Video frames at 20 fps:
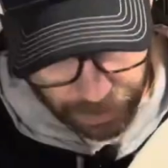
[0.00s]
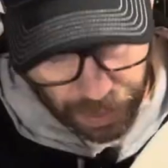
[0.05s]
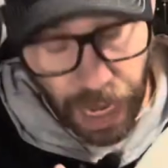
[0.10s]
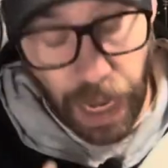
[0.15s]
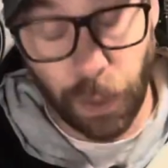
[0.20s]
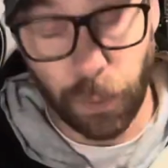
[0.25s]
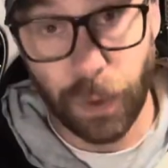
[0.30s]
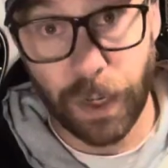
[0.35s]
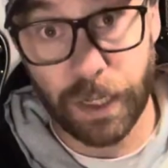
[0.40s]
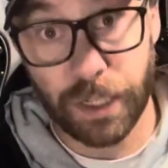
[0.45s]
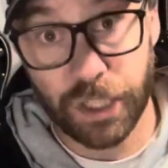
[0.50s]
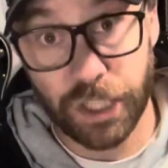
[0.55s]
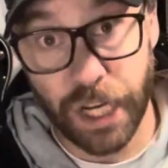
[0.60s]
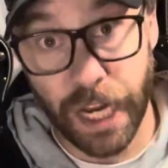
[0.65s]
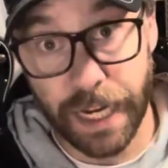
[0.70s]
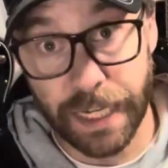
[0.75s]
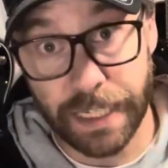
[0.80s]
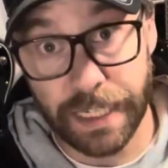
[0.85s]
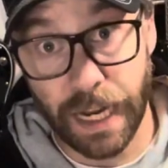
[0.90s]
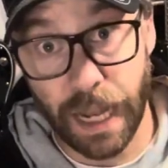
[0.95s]
I will
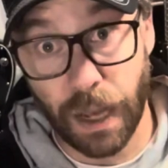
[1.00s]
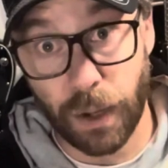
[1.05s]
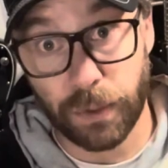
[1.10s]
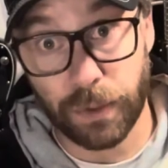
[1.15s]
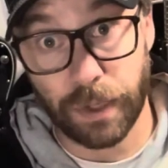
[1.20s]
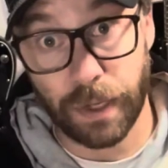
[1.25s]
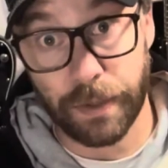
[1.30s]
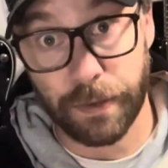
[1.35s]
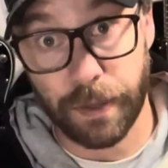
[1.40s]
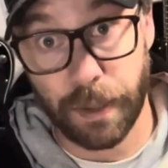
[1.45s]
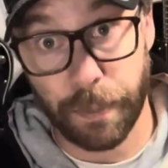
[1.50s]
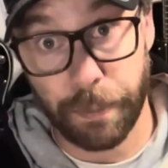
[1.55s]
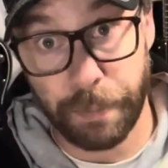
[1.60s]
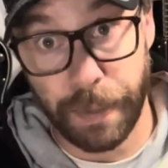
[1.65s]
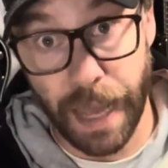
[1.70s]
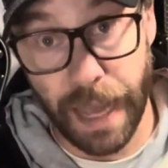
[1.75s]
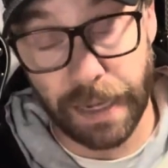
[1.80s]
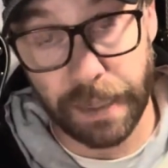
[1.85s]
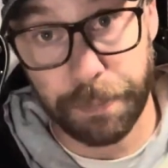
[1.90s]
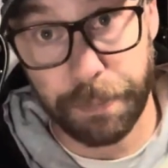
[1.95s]
change out the
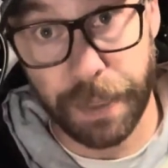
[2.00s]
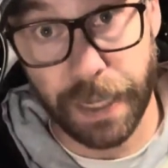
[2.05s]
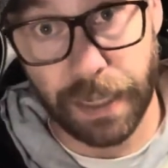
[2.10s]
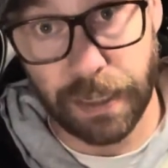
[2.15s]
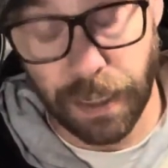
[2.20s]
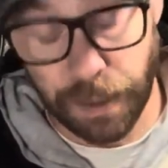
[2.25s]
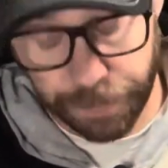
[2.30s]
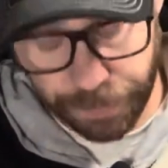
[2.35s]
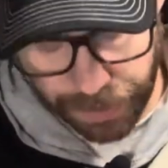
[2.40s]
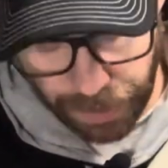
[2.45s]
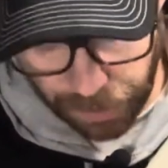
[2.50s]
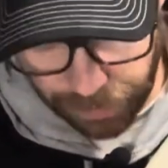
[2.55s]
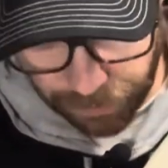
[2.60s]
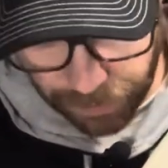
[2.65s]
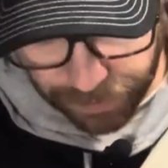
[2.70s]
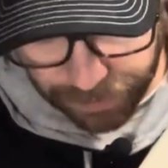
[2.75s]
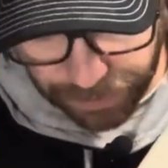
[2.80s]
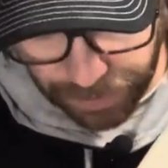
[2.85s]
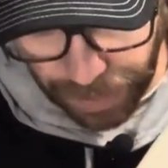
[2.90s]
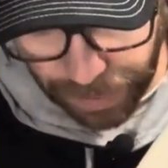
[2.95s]
black pickup
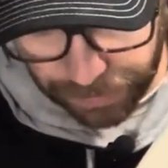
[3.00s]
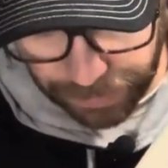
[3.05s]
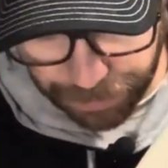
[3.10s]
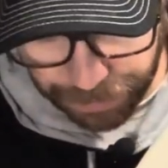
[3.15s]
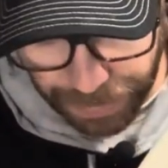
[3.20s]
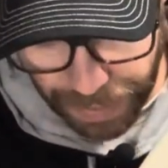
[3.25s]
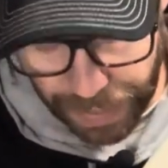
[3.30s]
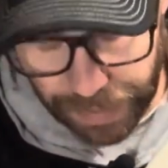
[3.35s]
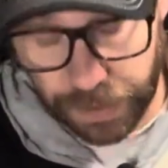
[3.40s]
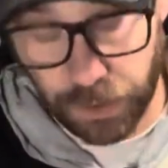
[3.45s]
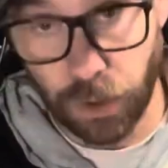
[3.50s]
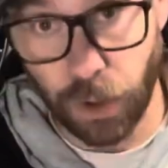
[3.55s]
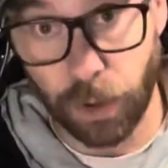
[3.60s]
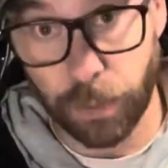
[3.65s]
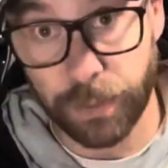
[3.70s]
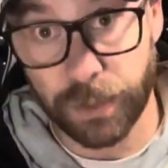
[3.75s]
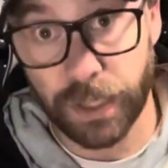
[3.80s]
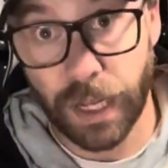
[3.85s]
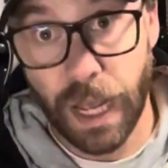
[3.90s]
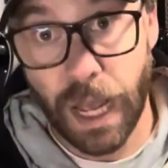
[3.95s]
covers and the black
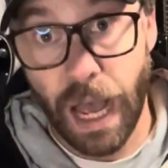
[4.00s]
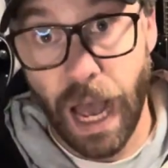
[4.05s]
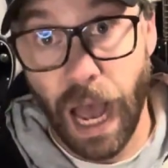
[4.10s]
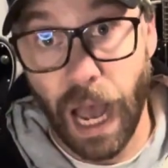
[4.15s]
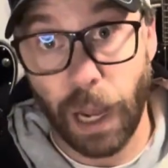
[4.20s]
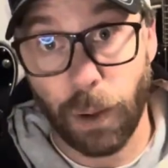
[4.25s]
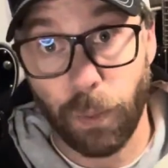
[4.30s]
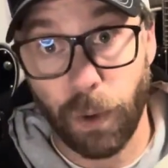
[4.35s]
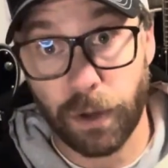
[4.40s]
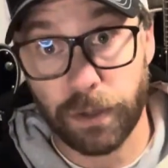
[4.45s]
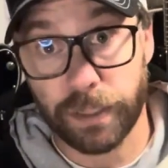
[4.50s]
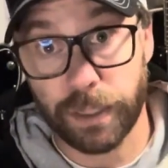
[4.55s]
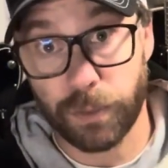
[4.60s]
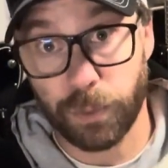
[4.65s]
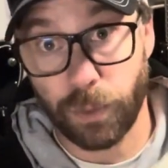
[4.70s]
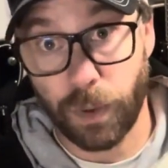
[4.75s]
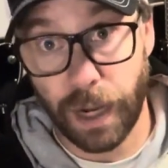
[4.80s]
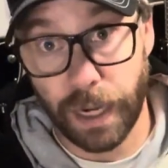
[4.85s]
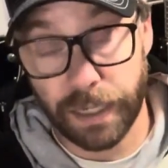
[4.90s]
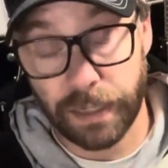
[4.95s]
knobs. I want it
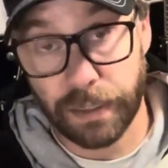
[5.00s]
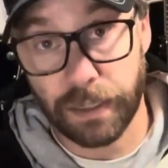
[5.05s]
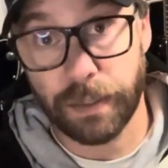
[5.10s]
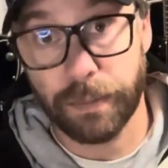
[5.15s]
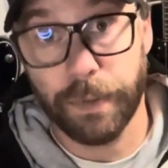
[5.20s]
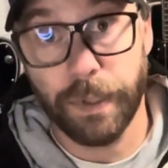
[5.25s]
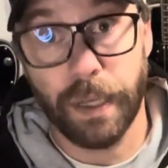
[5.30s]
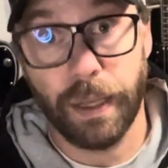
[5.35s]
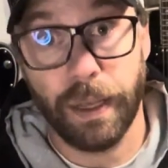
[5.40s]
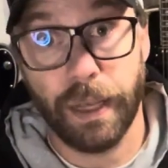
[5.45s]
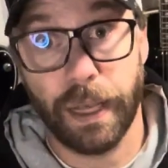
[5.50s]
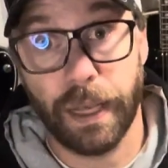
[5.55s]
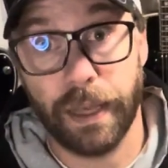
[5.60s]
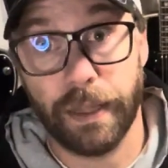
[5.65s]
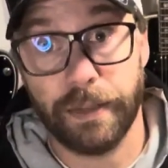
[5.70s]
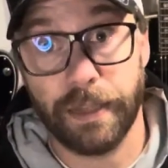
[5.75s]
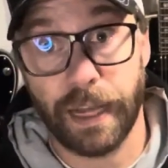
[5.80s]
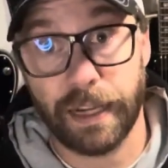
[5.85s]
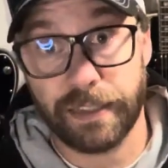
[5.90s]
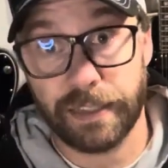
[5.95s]
white.
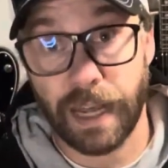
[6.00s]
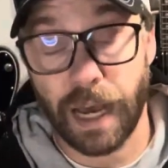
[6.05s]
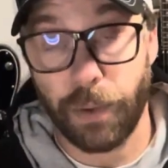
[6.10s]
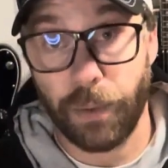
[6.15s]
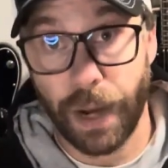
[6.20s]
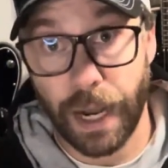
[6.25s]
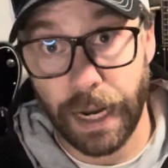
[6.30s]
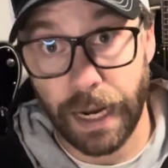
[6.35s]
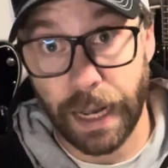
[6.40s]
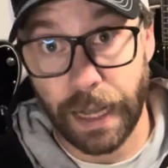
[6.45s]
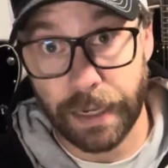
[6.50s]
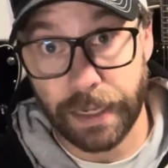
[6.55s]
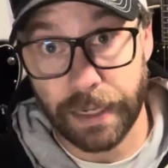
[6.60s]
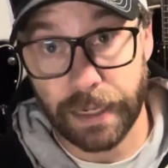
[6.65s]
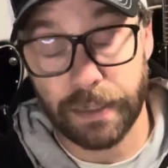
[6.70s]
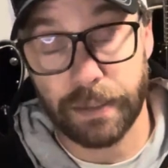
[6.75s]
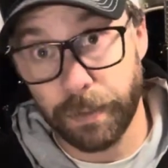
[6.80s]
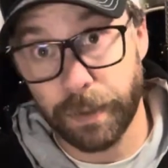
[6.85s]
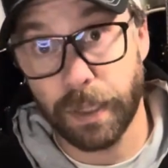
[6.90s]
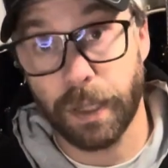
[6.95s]
That's how I like
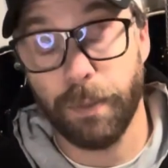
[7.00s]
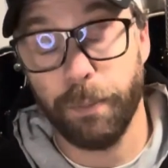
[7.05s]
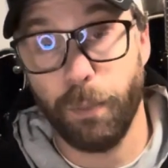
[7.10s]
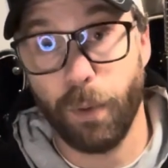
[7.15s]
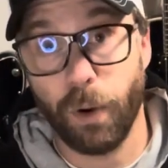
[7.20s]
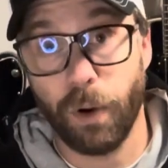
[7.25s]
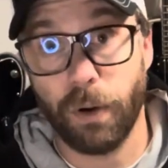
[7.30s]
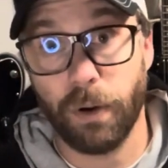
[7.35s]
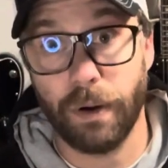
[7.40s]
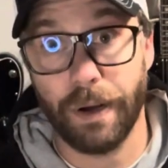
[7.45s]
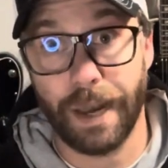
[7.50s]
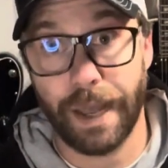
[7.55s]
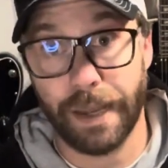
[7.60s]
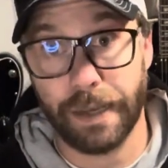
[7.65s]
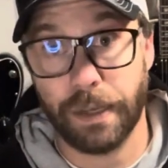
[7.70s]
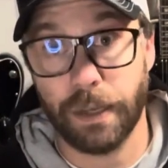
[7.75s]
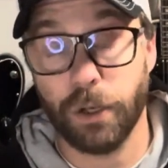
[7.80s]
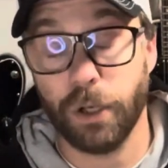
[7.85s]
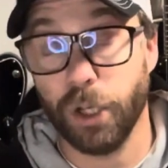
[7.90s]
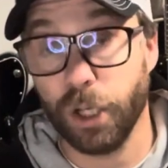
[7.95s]
it. More
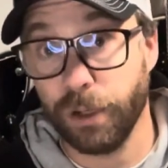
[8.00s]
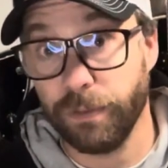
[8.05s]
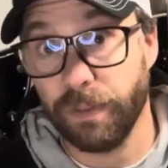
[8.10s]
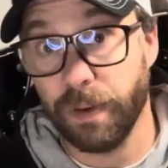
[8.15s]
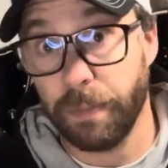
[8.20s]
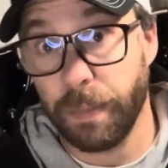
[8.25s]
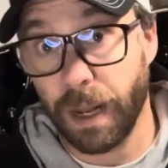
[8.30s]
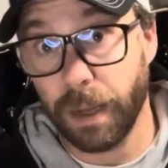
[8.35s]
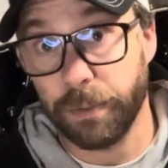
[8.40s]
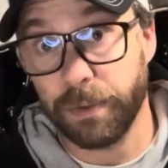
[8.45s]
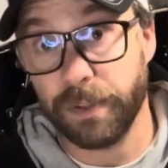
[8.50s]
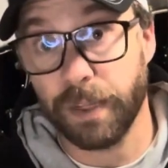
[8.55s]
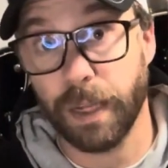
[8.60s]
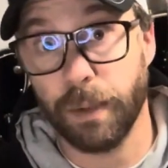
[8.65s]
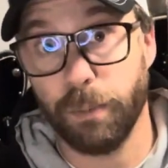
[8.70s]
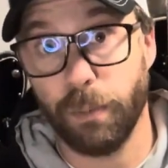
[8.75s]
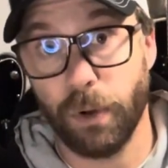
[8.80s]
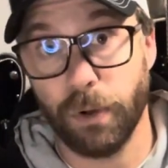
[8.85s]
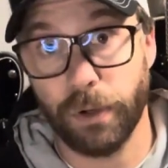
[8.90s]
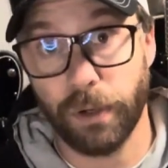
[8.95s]
like a Yngwie
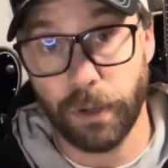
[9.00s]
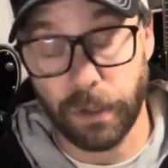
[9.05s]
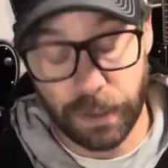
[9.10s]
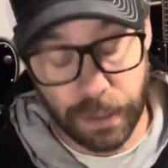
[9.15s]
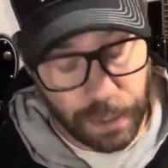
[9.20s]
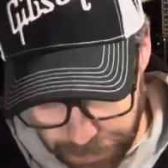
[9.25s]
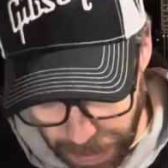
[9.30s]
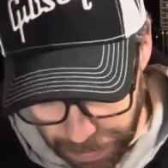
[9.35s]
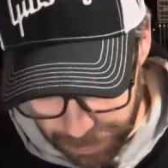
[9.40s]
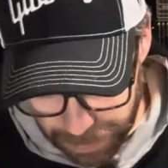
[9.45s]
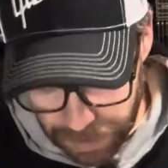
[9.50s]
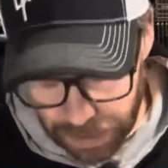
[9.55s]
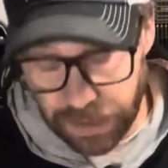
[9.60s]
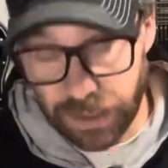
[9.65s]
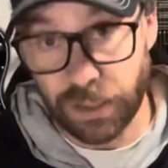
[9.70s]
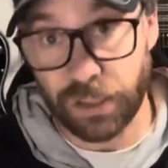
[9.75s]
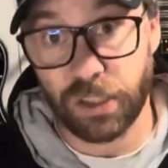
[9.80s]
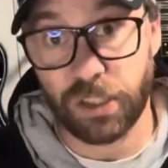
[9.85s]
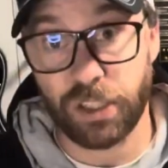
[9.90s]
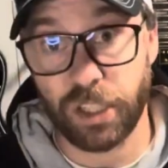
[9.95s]
Malmsteen model. Maybe this
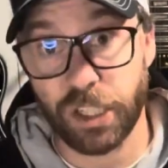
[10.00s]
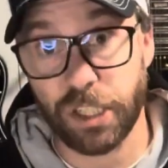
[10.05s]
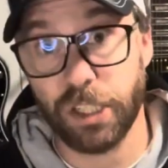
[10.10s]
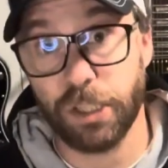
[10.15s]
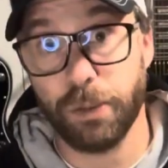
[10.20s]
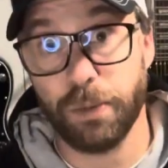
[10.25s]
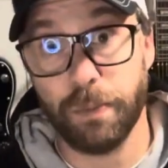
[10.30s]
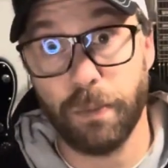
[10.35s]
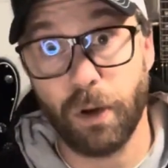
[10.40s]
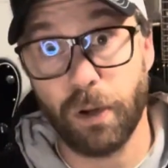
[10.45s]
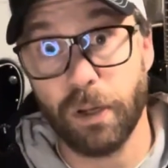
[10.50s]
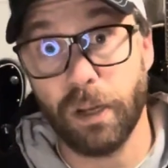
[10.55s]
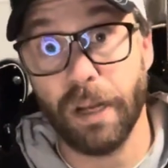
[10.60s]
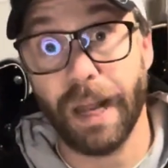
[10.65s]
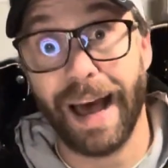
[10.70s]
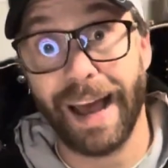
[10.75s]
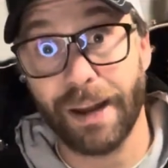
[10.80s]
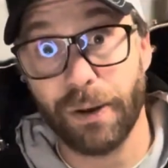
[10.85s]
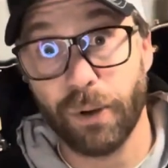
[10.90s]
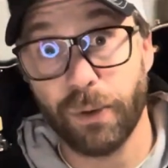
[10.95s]
is a signature model.
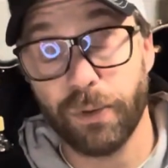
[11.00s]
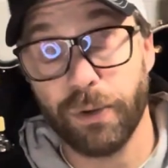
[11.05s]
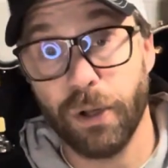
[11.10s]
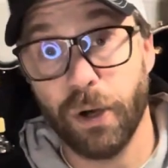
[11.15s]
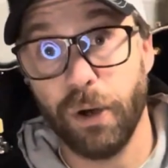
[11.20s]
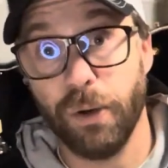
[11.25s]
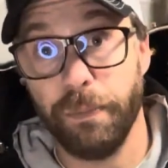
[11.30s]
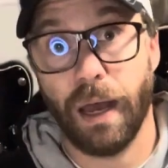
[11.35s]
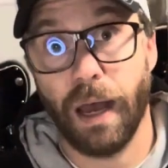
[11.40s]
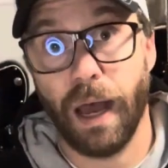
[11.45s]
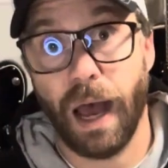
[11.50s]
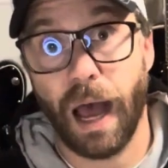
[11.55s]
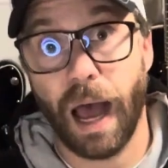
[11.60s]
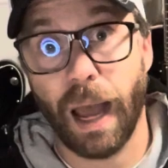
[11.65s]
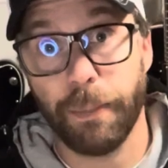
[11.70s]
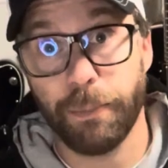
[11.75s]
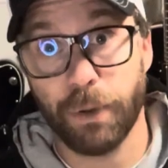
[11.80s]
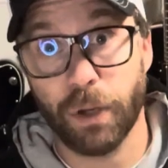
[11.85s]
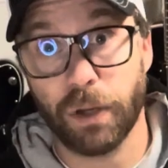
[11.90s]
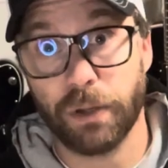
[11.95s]
I don't know.
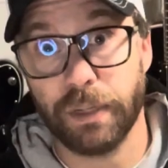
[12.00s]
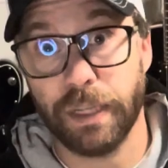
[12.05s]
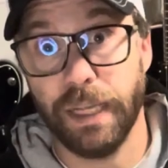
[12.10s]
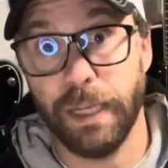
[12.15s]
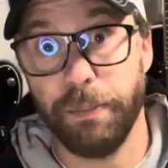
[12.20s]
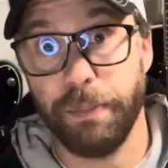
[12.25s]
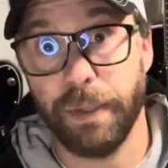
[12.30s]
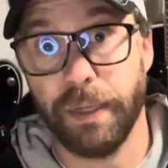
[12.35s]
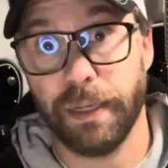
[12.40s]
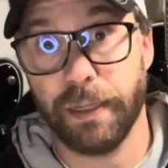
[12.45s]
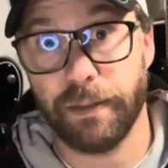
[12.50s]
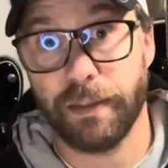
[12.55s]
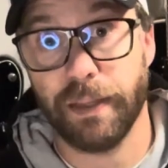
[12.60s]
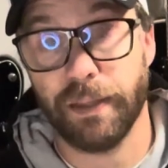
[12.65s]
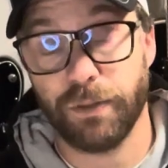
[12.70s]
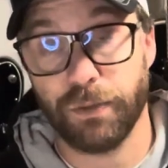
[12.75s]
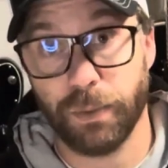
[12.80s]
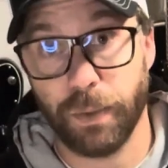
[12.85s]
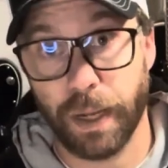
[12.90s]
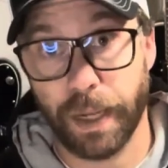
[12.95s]
I'm not keeping it
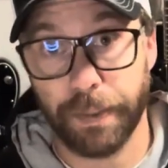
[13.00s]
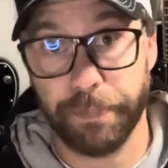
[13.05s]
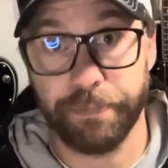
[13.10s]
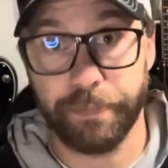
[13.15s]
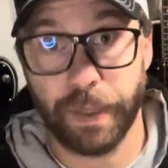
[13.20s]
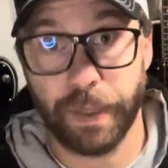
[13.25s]
this way.